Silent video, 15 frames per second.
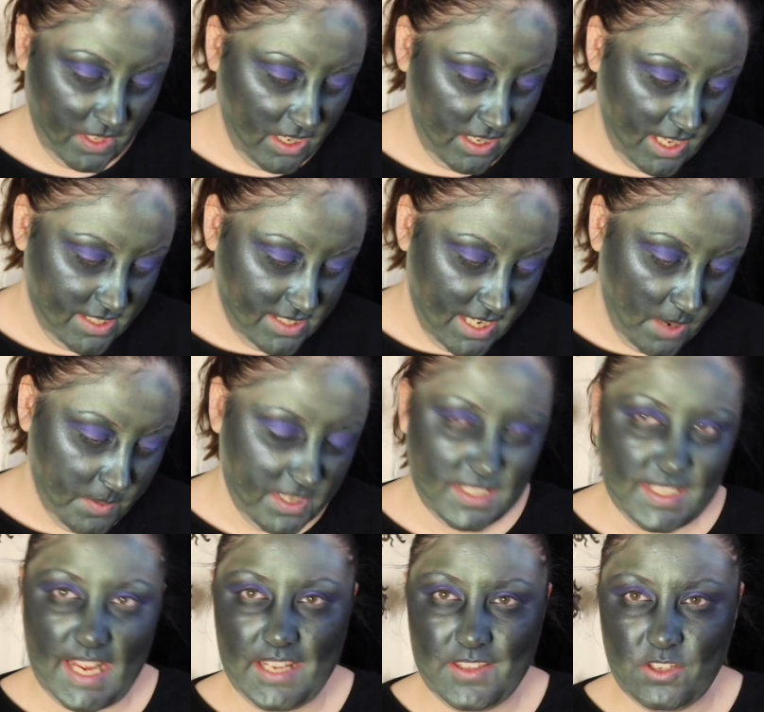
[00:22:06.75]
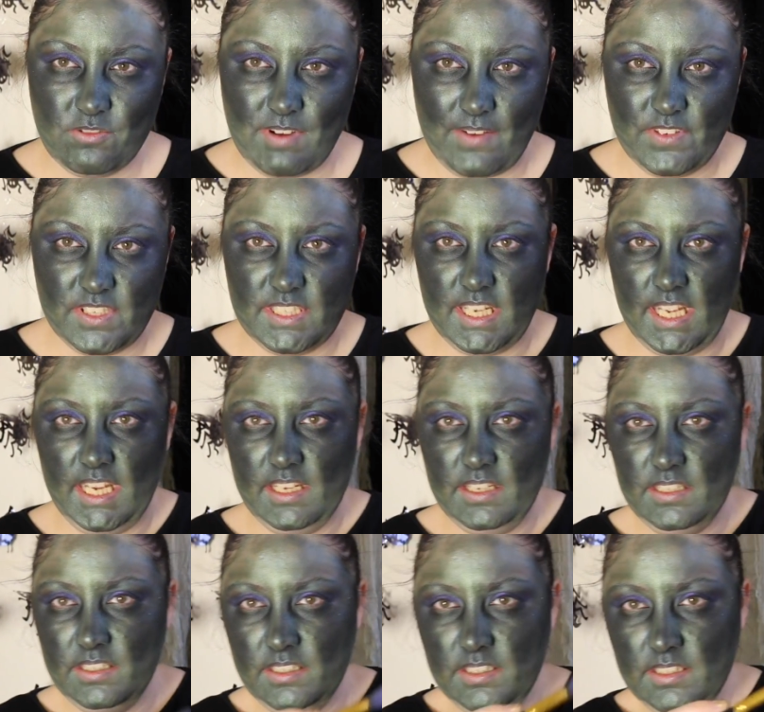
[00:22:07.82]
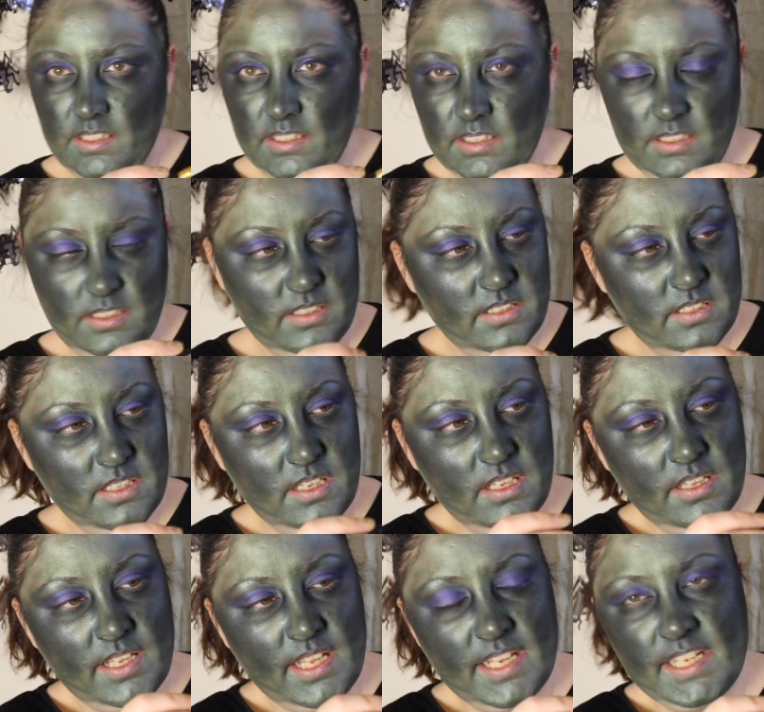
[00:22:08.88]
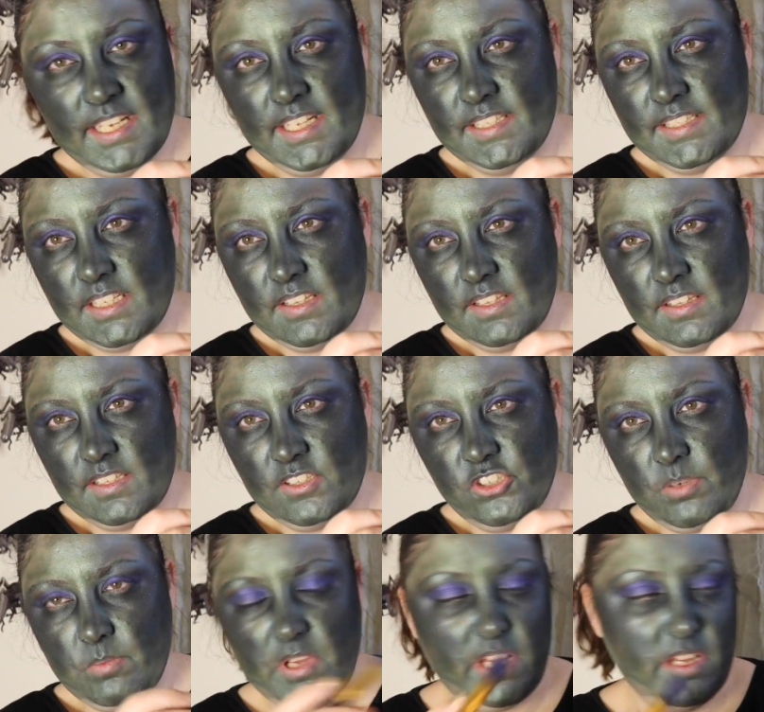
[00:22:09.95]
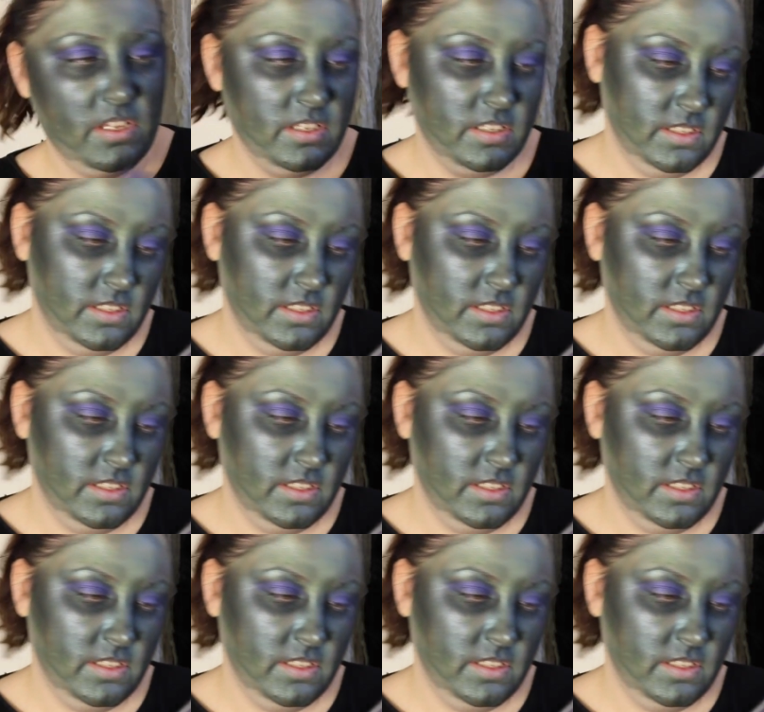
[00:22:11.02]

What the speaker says: Okay, so now I'm going to take the Gravity, and that is the shimmer.